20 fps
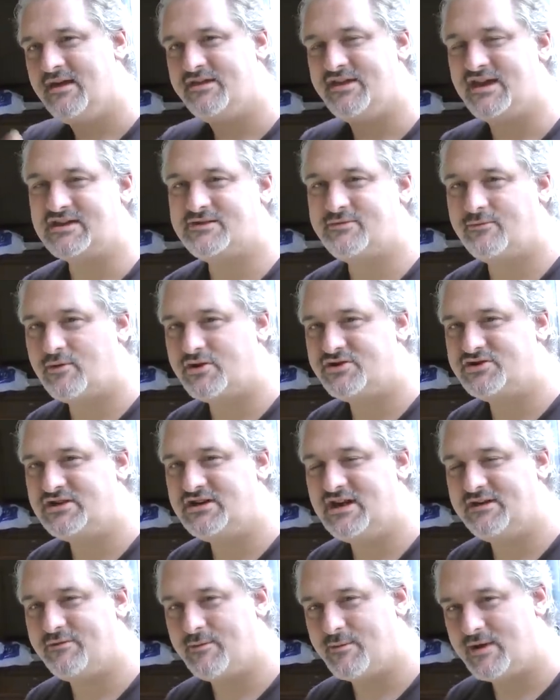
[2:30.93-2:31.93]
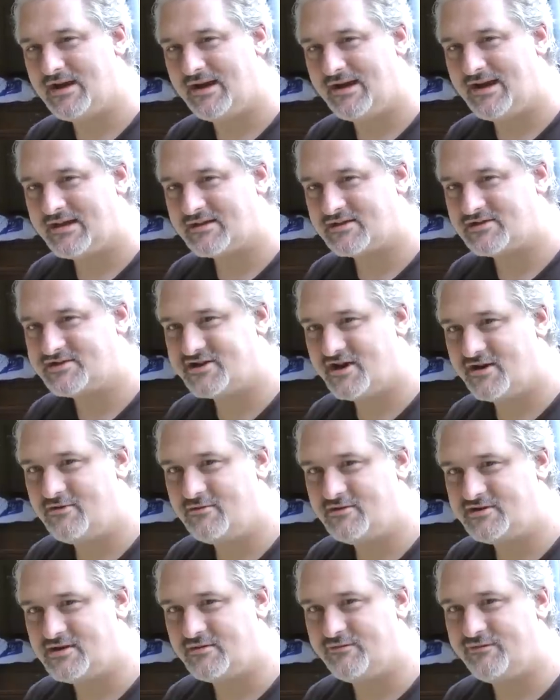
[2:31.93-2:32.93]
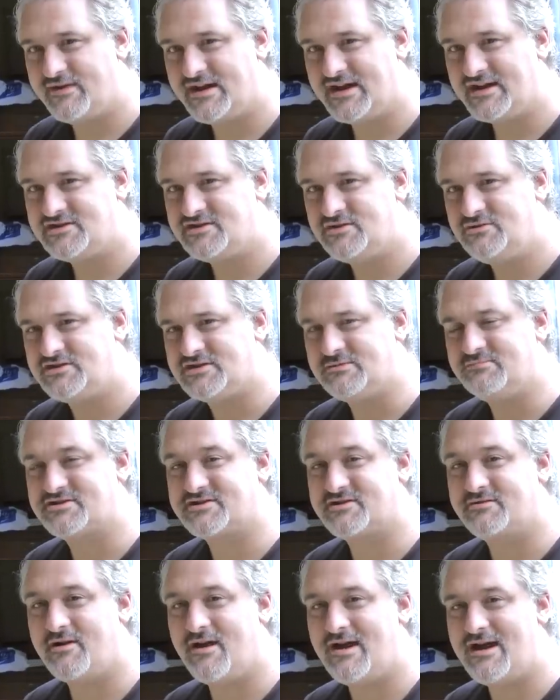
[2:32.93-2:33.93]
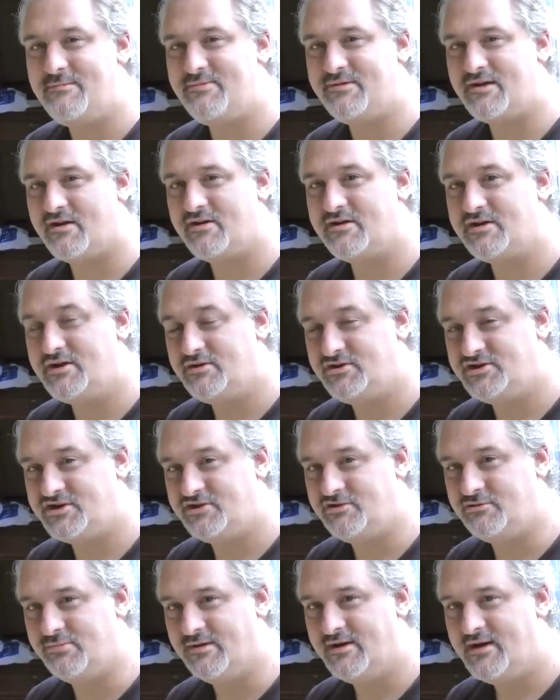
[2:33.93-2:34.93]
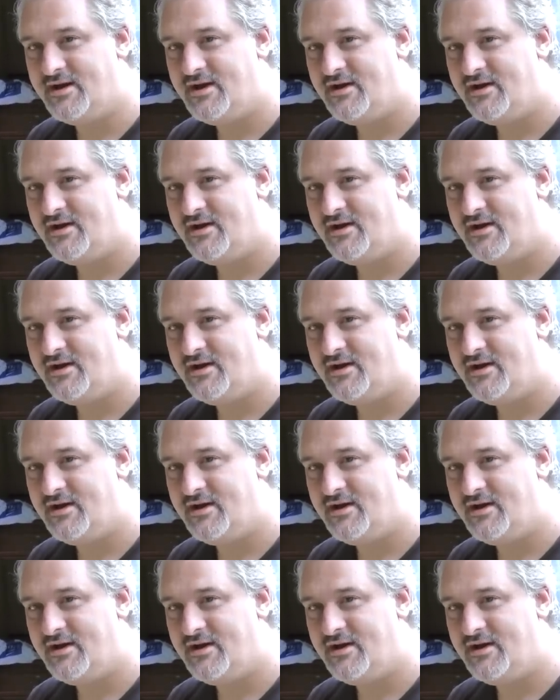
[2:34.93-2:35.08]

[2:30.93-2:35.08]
Thanks for watching. If you really like the show, don't forget to subscribe on YouTube.